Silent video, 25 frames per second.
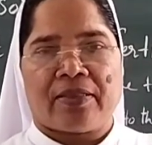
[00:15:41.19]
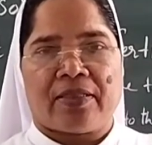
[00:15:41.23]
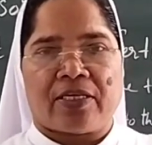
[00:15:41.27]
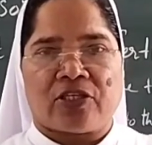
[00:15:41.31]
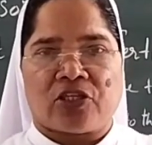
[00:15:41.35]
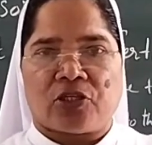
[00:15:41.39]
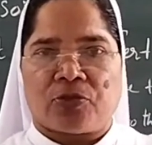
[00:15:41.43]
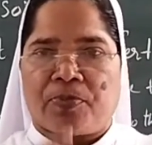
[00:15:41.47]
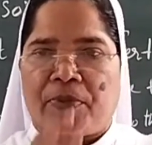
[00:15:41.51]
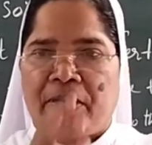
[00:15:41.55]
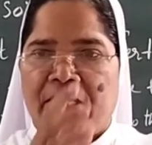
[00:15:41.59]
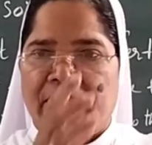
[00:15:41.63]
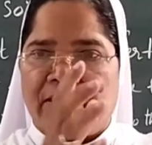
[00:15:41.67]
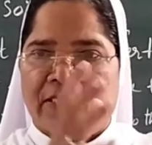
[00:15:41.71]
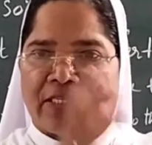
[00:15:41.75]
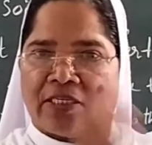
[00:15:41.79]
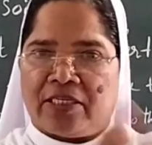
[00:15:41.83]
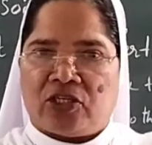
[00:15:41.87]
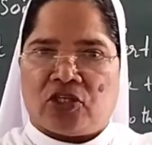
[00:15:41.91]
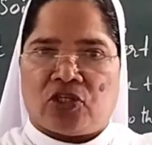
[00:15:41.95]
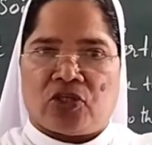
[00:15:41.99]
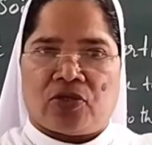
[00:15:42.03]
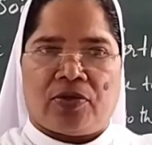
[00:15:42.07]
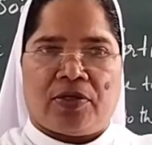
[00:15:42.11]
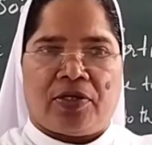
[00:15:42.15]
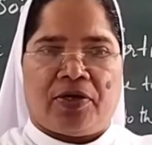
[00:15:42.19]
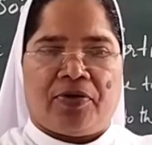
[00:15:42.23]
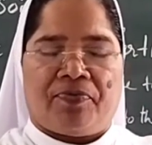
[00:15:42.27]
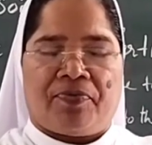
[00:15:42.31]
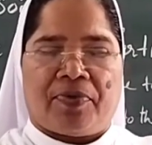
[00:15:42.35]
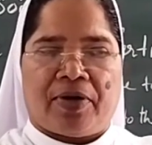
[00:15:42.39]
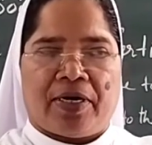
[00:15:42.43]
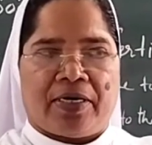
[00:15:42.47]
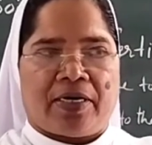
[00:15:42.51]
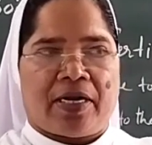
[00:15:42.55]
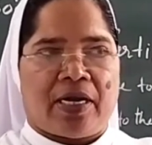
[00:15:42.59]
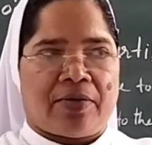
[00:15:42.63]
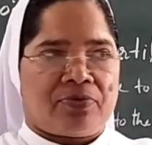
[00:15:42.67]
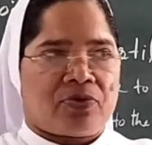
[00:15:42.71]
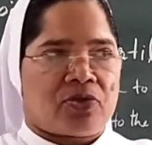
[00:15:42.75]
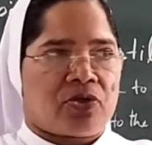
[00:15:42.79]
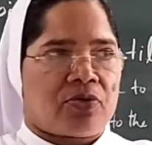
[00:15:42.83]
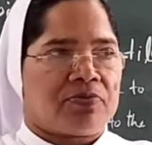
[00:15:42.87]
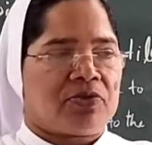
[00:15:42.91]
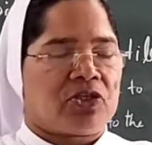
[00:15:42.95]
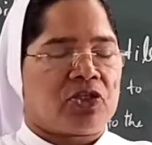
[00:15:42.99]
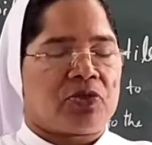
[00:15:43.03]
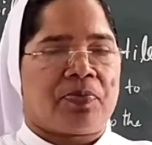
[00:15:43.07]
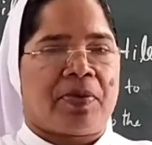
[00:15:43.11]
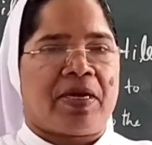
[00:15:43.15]
the spices, different types
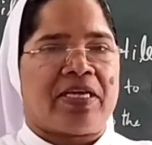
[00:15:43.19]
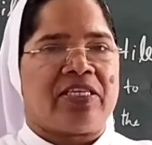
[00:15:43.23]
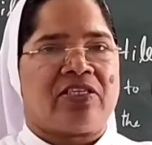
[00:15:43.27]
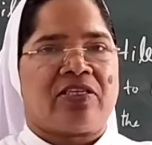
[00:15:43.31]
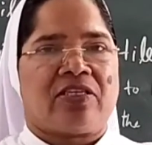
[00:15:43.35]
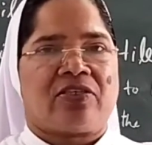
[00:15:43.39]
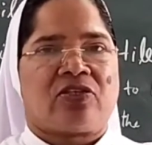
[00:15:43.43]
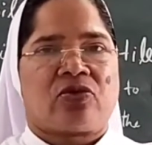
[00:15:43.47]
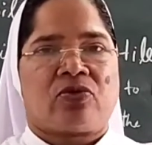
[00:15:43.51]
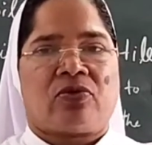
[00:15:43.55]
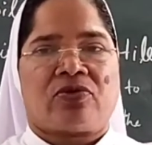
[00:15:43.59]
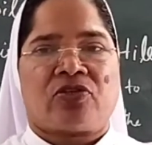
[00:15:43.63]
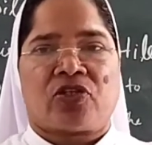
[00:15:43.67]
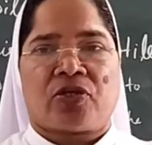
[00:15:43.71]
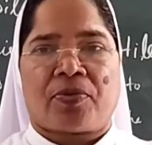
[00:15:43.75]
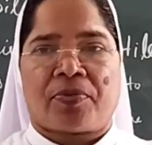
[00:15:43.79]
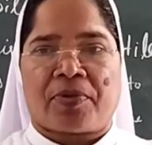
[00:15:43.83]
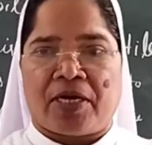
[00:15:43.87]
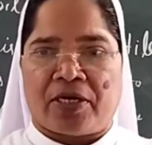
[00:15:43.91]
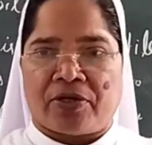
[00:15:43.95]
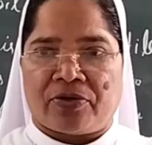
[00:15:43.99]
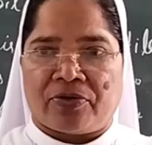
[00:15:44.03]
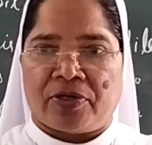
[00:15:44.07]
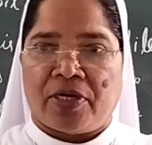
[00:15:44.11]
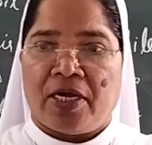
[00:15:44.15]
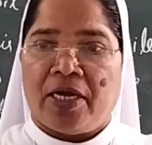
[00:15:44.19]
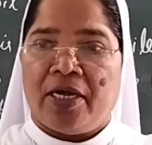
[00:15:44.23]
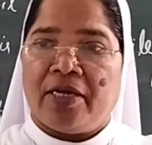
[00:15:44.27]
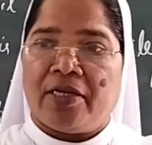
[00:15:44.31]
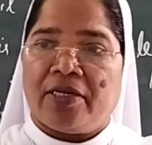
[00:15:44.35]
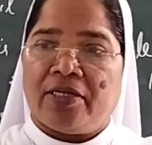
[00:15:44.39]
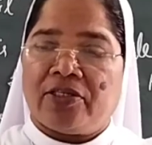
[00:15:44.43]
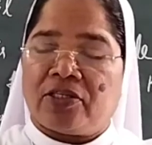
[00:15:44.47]
of spices also cultivated.